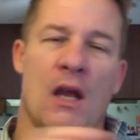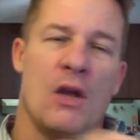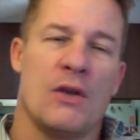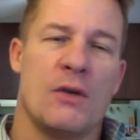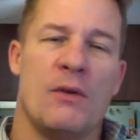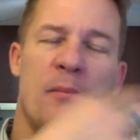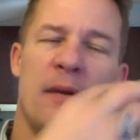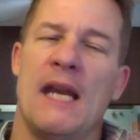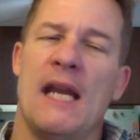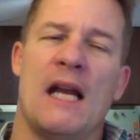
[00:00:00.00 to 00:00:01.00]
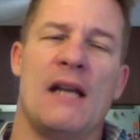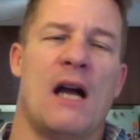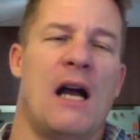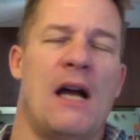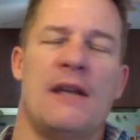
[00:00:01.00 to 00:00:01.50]
So in the beginning,
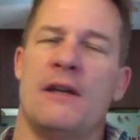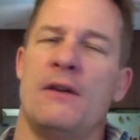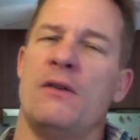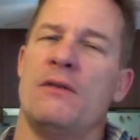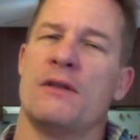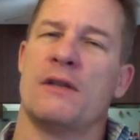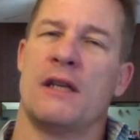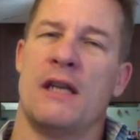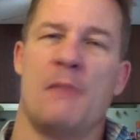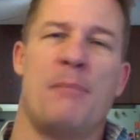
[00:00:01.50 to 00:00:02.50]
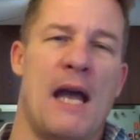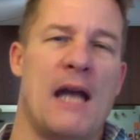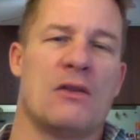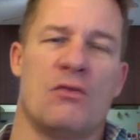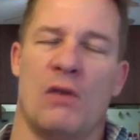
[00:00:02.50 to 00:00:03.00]
I tell you just to kick
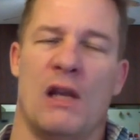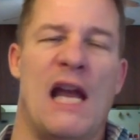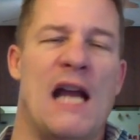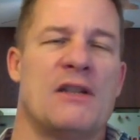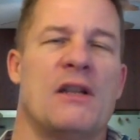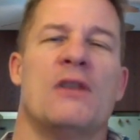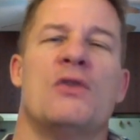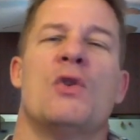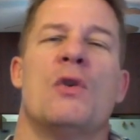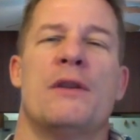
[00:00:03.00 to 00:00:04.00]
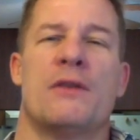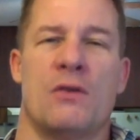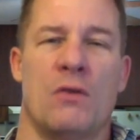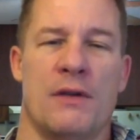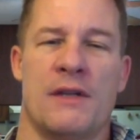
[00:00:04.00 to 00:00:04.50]
back, relax, and enjoy the
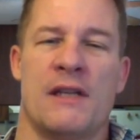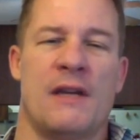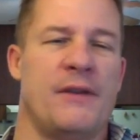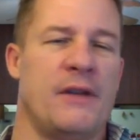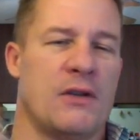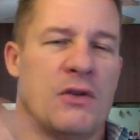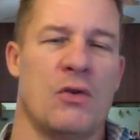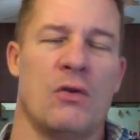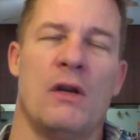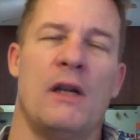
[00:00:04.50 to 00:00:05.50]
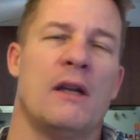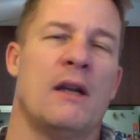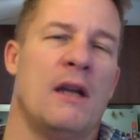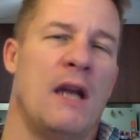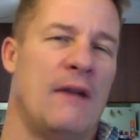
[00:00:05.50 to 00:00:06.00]
stories, because I'll tell you story
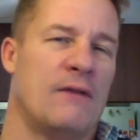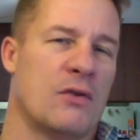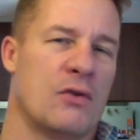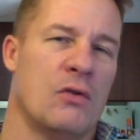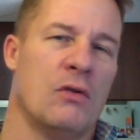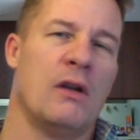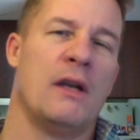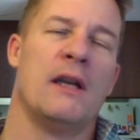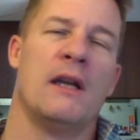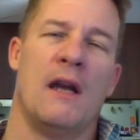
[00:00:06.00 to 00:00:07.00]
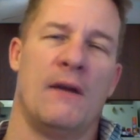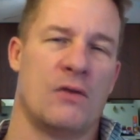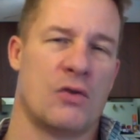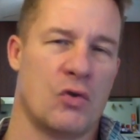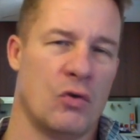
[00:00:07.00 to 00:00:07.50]
after story
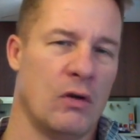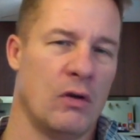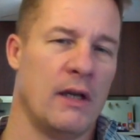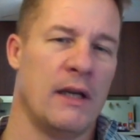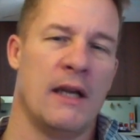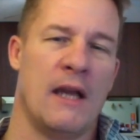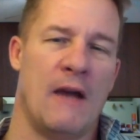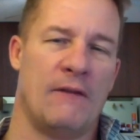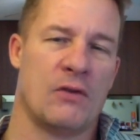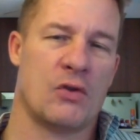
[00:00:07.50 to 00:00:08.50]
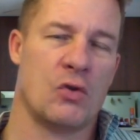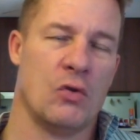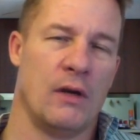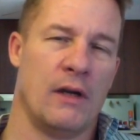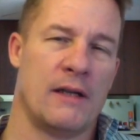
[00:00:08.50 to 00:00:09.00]
after story after
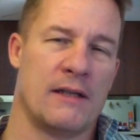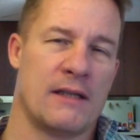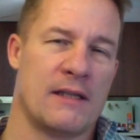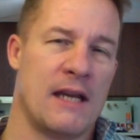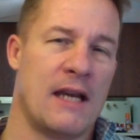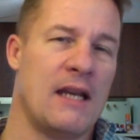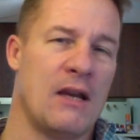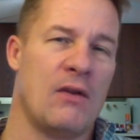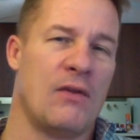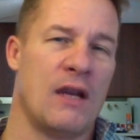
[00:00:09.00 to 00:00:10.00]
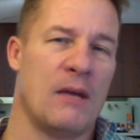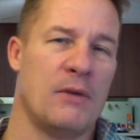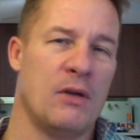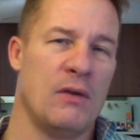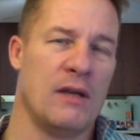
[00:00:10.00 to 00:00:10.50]
story. Because the secondary thing I'm
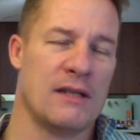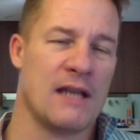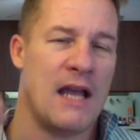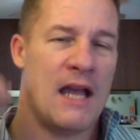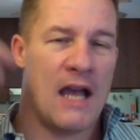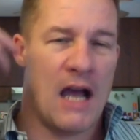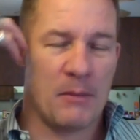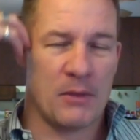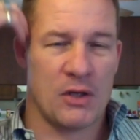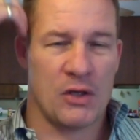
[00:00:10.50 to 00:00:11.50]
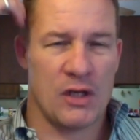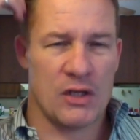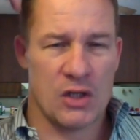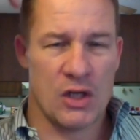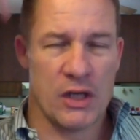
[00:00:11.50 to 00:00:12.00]
doing is I'm
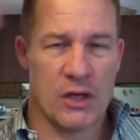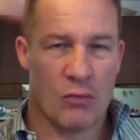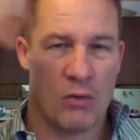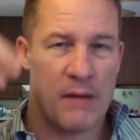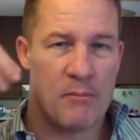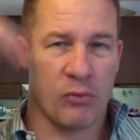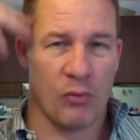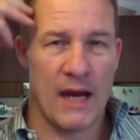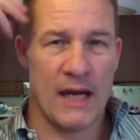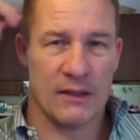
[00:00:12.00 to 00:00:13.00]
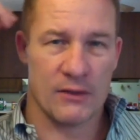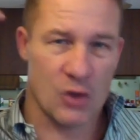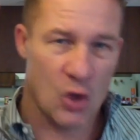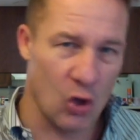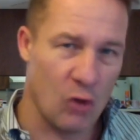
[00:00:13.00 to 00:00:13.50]
conditioning your right brain to
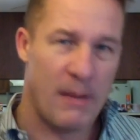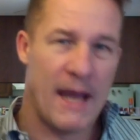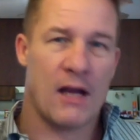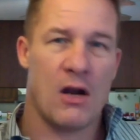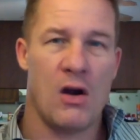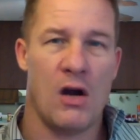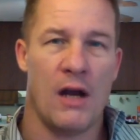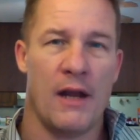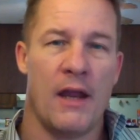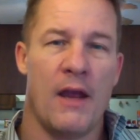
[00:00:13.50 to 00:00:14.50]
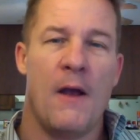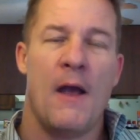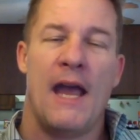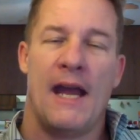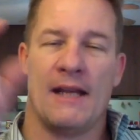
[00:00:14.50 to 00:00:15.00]
turn back on.
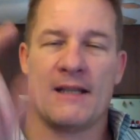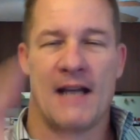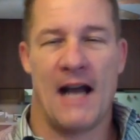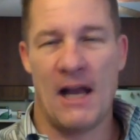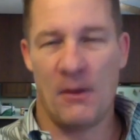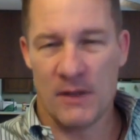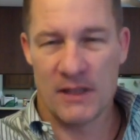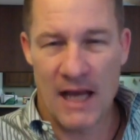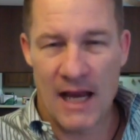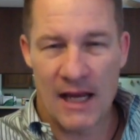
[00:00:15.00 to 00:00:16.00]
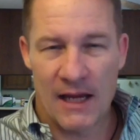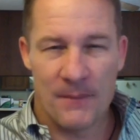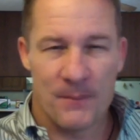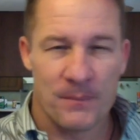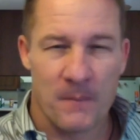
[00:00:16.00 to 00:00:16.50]
And as Kyle was
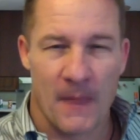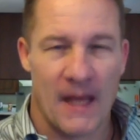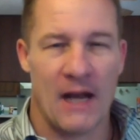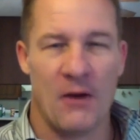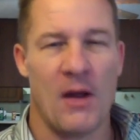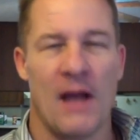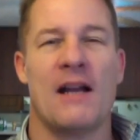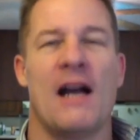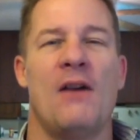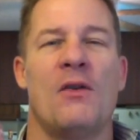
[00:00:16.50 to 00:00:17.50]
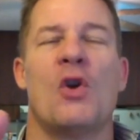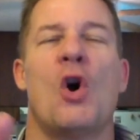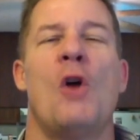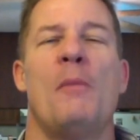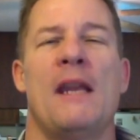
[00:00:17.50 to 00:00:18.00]
saying, and Kyle,
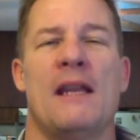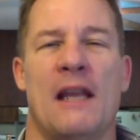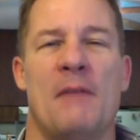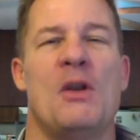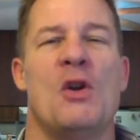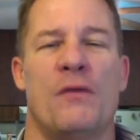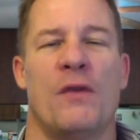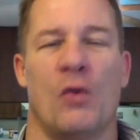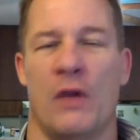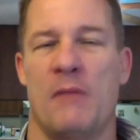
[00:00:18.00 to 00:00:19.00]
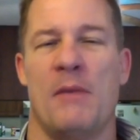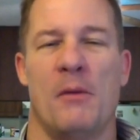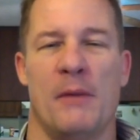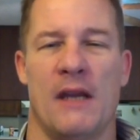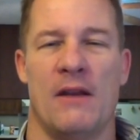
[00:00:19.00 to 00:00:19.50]
call me and let me know or email
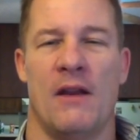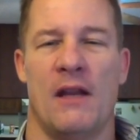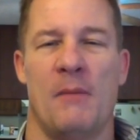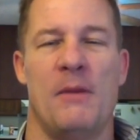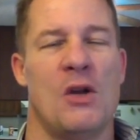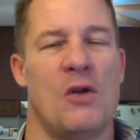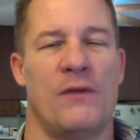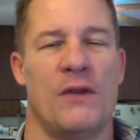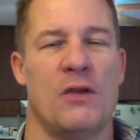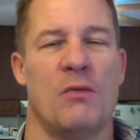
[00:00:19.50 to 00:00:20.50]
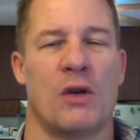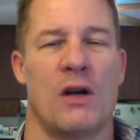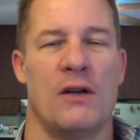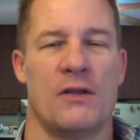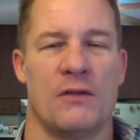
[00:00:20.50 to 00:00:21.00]
me and let me know if you were
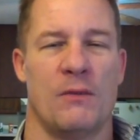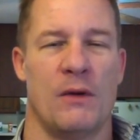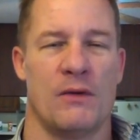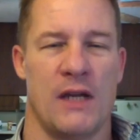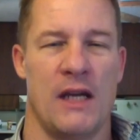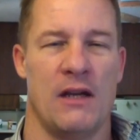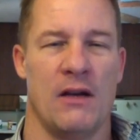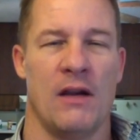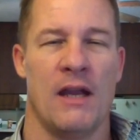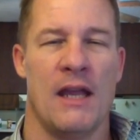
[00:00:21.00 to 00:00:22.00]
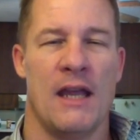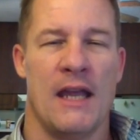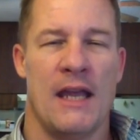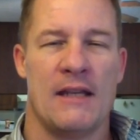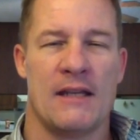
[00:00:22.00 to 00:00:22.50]
conscious of what you're saying here.
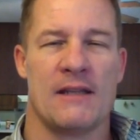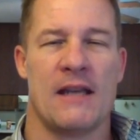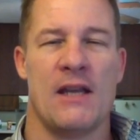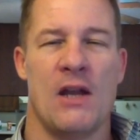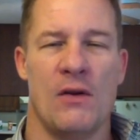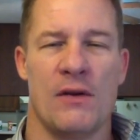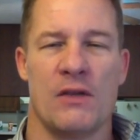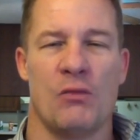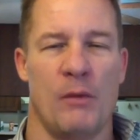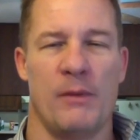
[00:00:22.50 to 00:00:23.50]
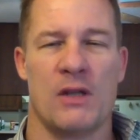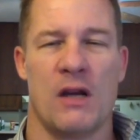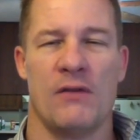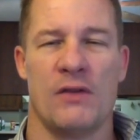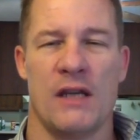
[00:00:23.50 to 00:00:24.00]
He says, I notice in women's
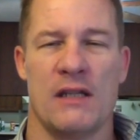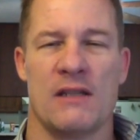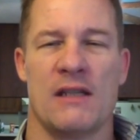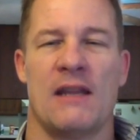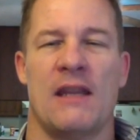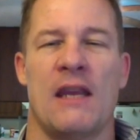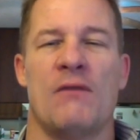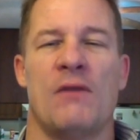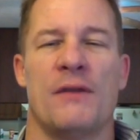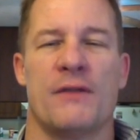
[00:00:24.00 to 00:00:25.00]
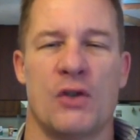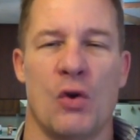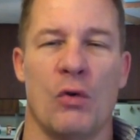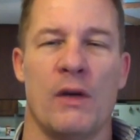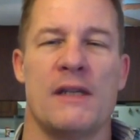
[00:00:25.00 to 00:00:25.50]
conversations that they involve
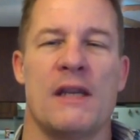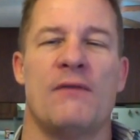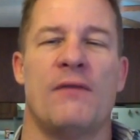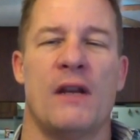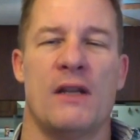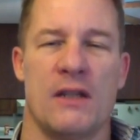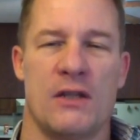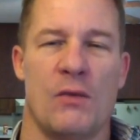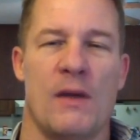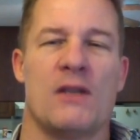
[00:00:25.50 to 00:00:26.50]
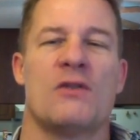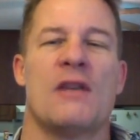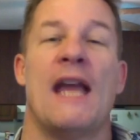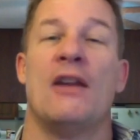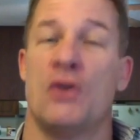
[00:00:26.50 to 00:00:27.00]
stories and funny situations
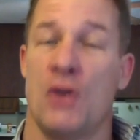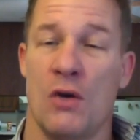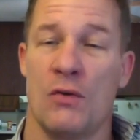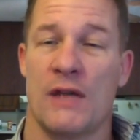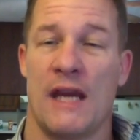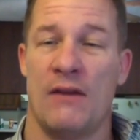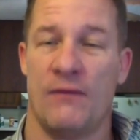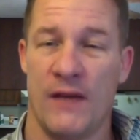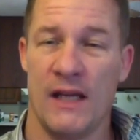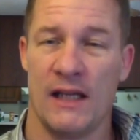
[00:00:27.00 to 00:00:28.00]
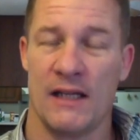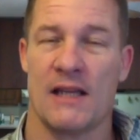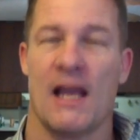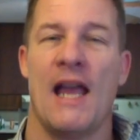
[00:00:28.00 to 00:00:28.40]
and jokes and feelings.